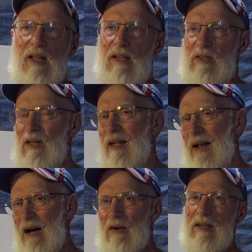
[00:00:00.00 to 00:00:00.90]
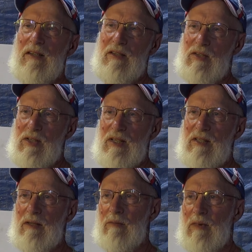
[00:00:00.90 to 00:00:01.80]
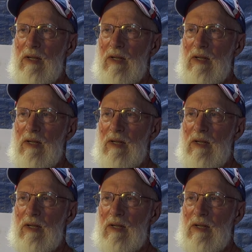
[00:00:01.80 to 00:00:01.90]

it is and out into the system.